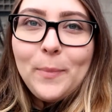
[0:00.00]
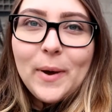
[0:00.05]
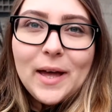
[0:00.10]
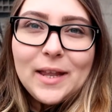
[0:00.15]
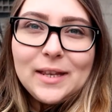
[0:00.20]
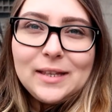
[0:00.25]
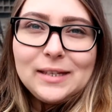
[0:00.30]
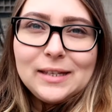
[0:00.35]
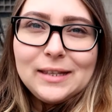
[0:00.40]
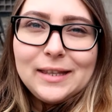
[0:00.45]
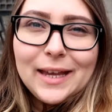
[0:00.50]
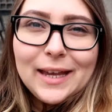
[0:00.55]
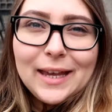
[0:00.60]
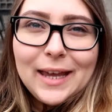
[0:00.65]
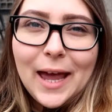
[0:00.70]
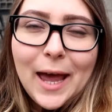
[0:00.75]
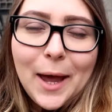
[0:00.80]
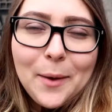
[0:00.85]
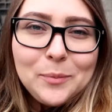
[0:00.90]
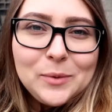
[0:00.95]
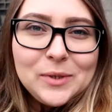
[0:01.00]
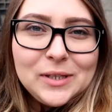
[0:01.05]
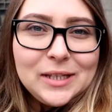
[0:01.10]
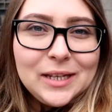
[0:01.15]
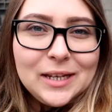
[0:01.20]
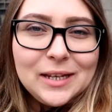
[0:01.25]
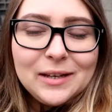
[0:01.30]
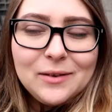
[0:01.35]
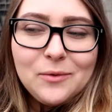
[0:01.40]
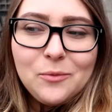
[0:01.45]
but they kept
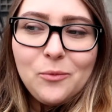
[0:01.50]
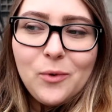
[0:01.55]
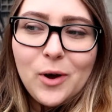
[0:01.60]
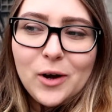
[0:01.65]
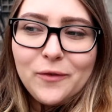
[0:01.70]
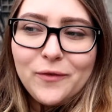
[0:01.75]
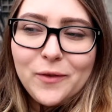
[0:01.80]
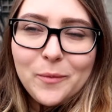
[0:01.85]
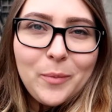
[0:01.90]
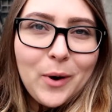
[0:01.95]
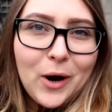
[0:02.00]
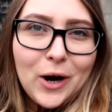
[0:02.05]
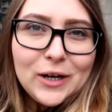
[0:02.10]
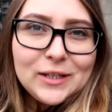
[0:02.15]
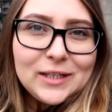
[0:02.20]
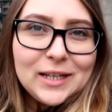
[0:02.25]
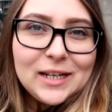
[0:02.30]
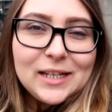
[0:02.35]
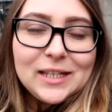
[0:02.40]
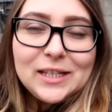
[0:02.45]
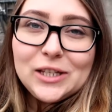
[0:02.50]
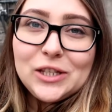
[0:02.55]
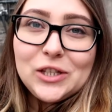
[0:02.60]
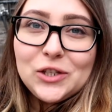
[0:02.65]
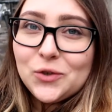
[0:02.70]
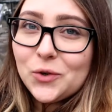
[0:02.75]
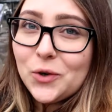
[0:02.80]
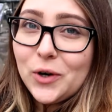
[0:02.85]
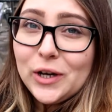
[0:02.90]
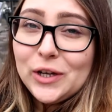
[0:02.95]
one of the parts that is
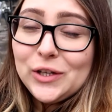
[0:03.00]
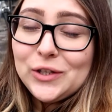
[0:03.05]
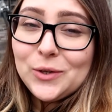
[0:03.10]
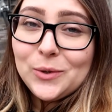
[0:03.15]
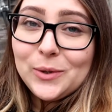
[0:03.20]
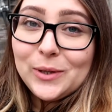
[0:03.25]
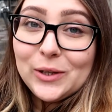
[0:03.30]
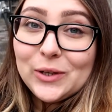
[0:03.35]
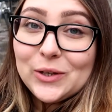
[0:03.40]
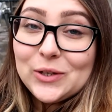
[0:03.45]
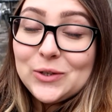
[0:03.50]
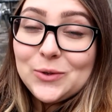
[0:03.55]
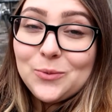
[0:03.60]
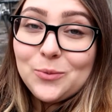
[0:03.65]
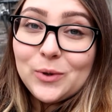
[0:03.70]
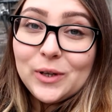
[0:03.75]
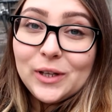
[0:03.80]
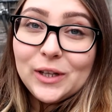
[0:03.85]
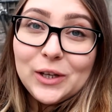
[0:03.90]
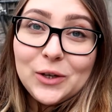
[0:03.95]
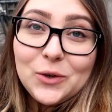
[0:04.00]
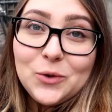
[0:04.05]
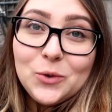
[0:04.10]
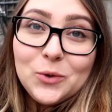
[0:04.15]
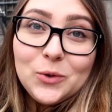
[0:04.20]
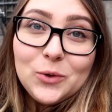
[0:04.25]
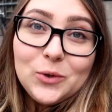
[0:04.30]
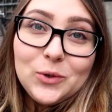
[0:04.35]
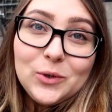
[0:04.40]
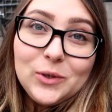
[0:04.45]
destroyed, so this is really
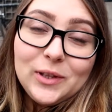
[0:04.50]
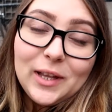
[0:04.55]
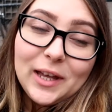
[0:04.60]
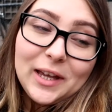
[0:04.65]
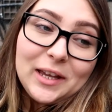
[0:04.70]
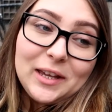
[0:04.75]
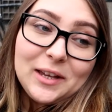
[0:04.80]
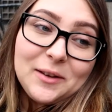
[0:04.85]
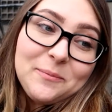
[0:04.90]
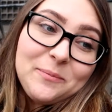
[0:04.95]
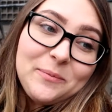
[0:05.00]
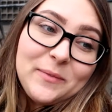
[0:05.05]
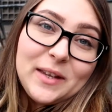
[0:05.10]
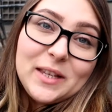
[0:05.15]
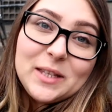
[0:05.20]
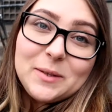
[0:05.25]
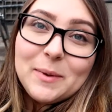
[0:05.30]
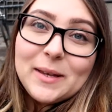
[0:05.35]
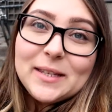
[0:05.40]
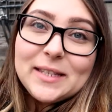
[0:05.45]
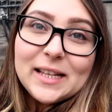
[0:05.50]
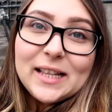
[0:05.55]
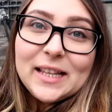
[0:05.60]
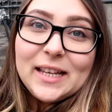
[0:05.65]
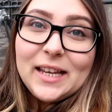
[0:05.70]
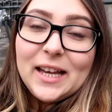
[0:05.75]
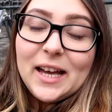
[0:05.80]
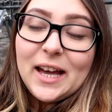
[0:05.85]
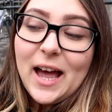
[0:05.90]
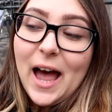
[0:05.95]
cool. Like it's
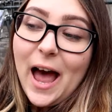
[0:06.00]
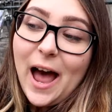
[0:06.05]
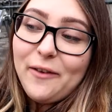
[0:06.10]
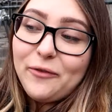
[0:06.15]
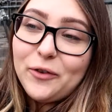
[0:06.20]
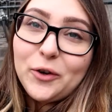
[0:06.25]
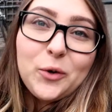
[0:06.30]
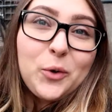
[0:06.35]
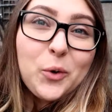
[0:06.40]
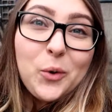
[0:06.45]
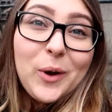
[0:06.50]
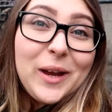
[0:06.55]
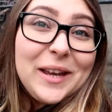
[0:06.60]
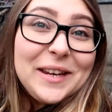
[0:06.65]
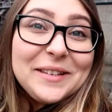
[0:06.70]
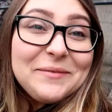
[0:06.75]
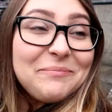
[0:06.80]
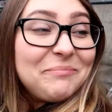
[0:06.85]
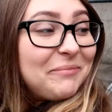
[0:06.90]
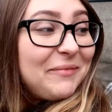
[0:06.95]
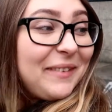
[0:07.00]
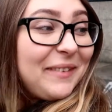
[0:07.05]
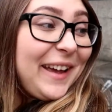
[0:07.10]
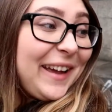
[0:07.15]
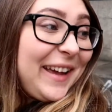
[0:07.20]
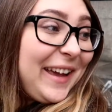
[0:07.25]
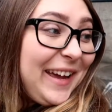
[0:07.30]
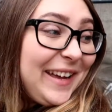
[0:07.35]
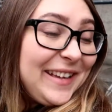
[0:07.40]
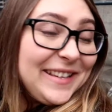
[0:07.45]
basically a half a ruin,
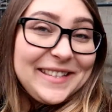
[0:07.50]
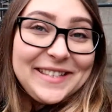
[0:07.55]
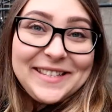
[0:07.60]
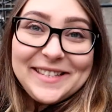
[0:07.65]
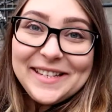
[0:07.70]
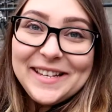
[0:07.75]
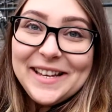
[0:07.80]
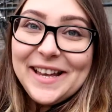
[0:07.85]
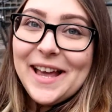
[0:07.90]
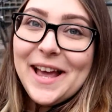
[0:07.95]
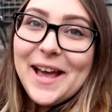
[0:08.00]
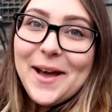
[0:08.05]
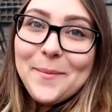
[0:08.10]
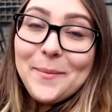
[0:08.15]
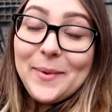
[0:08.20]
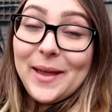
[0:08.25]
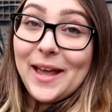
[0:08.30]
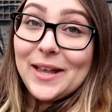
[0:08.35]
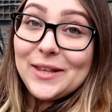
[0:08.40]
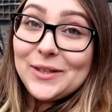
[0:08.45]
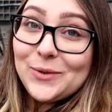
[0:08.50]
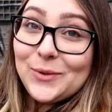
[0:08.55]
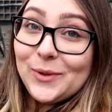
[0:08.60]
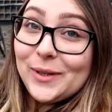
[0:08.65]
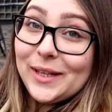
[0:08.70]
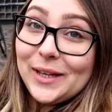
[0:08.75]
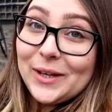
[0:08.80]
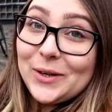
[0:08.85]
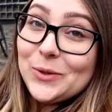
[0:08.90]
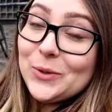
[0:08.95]
I guess. Yeah. But yeah, it's
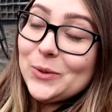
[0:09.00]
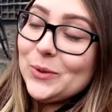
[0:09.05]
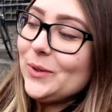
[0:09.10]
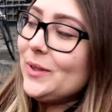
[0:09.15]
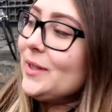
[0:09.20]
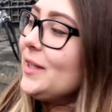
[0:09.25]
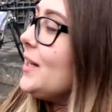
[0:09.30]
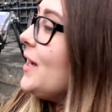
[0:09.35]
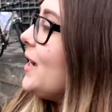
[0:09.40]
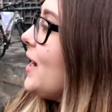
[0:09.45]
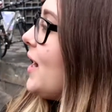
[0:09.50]
really cool.